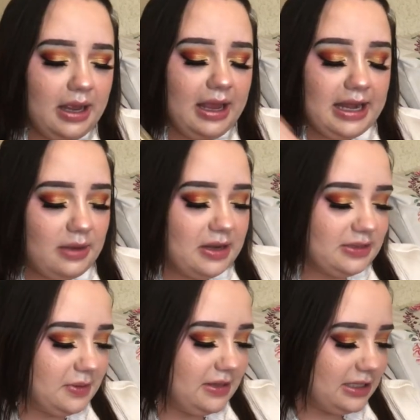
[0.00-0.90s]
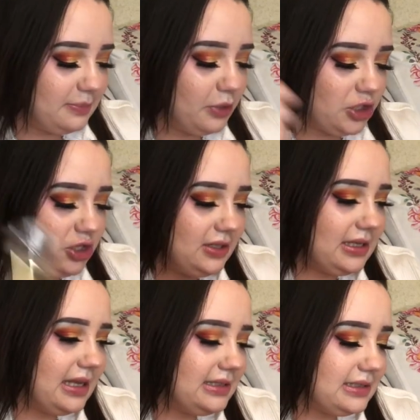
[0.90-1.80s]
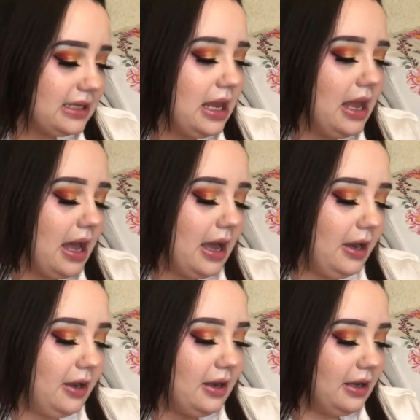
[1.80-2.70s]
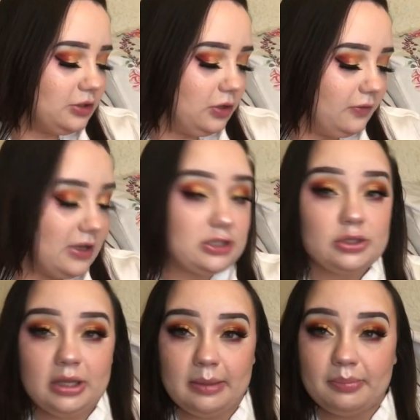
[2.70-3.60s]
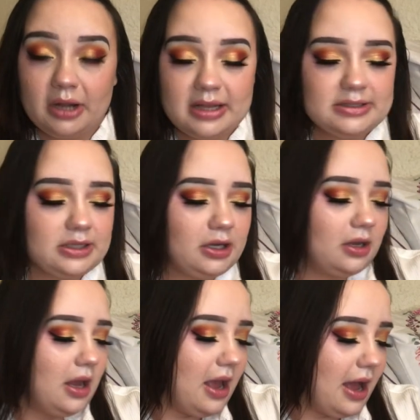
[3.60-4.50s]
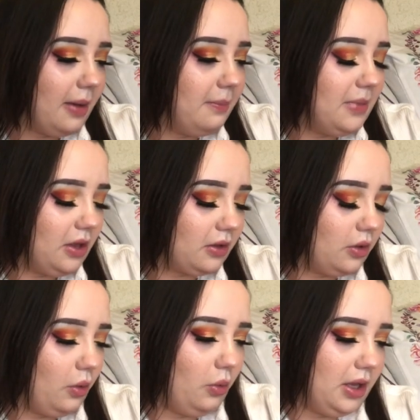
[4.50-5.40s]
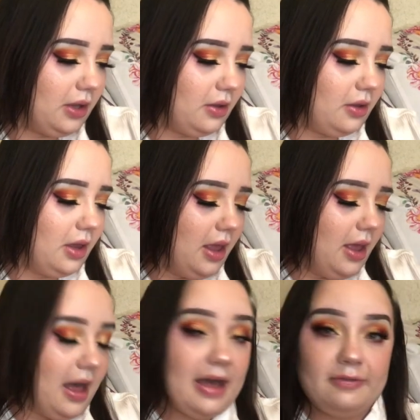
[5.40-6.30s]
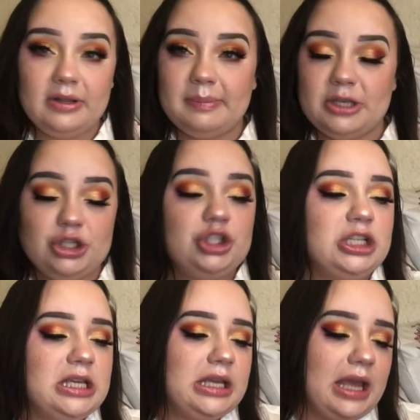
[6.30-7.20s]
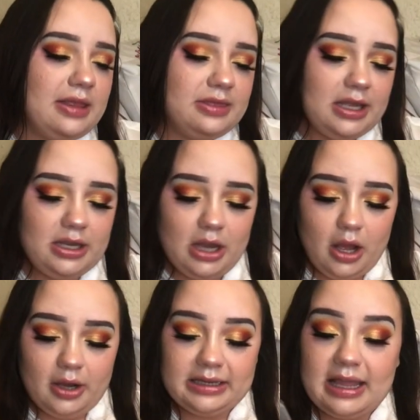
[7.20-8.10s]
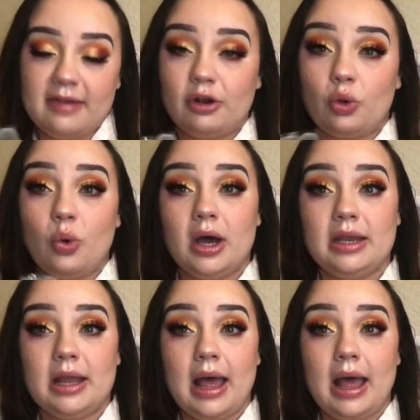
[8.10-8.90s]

Anyways, with these brush sets, our Too Faced Soleil Bronzer, our Milk Oil for Lip and Cheek, and then our Kevin Aquan